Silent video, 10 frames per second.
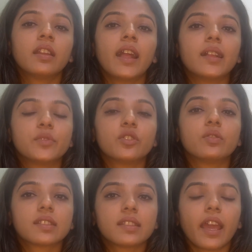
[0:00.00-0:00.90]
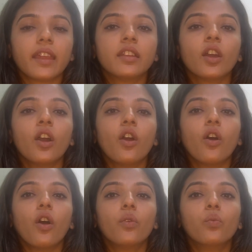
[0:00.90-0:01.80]
helps you decide
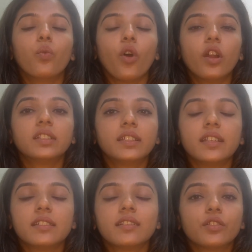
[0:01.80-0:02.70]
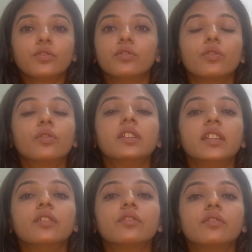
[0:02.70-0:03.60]
on what things that you don't
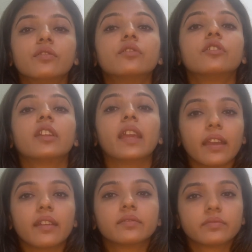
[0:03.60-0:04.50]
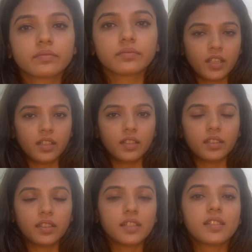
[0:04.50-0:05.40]
need to do today.
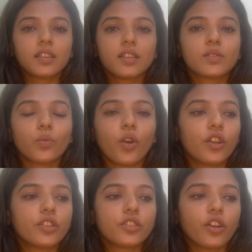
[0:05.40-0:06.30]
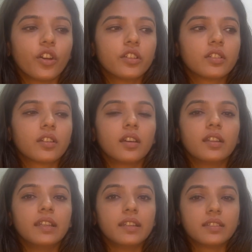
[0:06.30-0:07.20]
This is what your
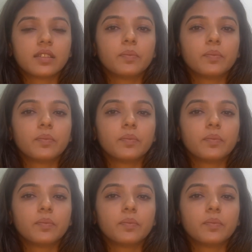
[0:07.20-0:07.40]
list